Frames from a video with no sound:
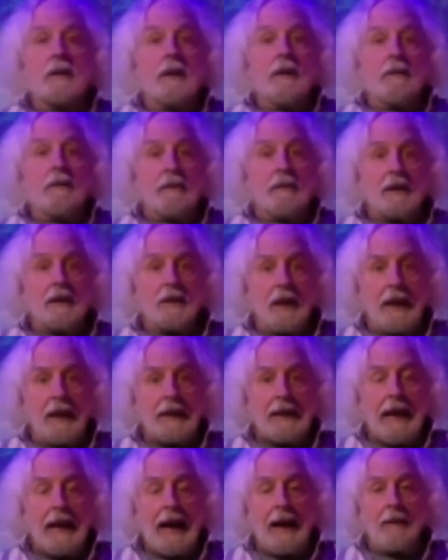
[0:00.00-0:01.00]
things like
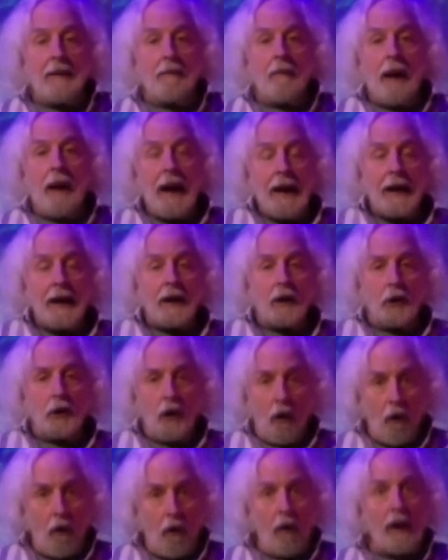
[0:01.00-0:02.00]
that. My
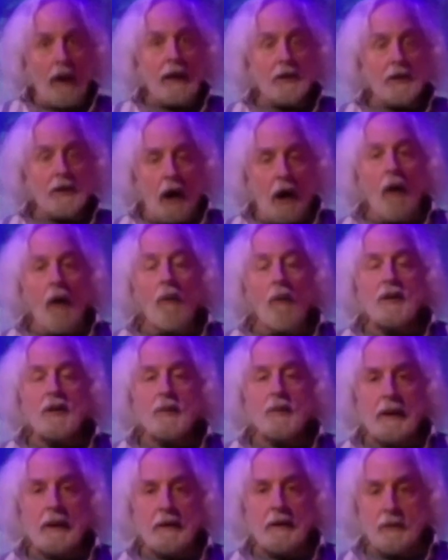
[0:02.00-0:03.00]
goal has always
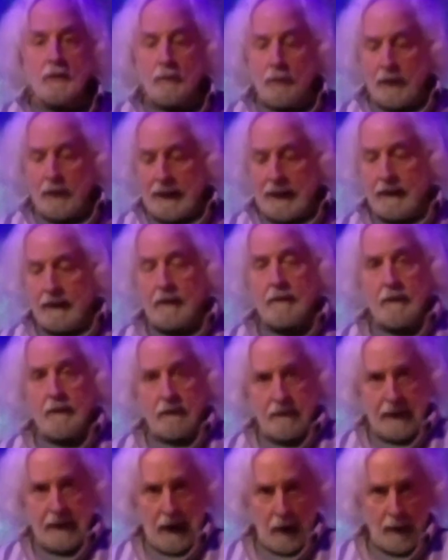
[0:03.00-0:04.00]
been to bring the
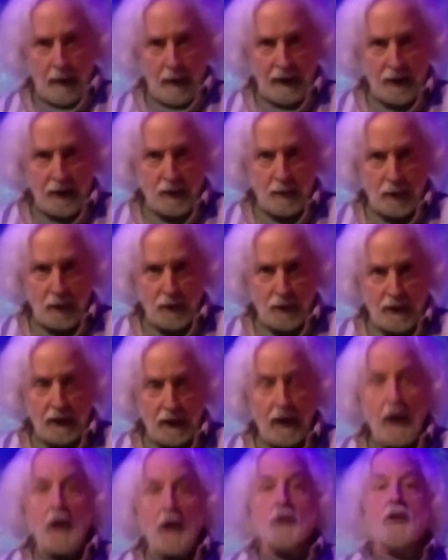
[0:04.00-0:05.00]
theremin and its music
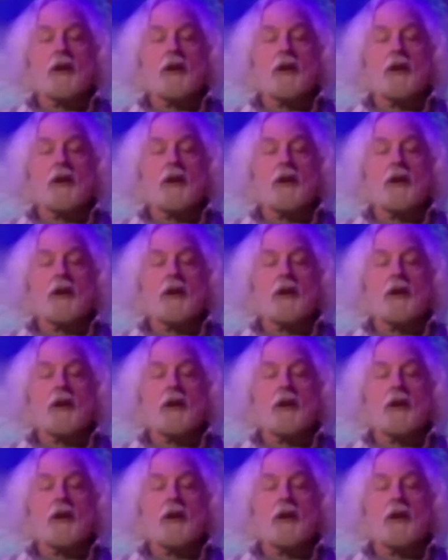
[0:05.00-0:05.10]
to the